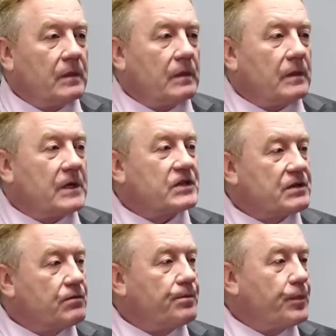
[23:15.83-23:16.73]
the
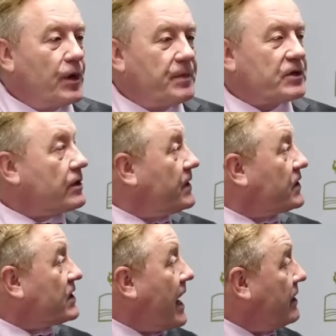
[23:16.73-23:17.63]
purpose of the
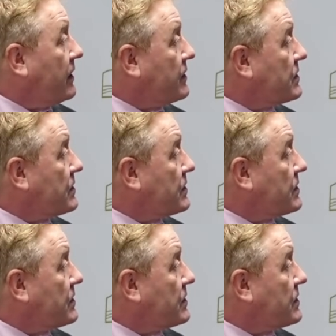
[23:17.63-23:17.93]
standards.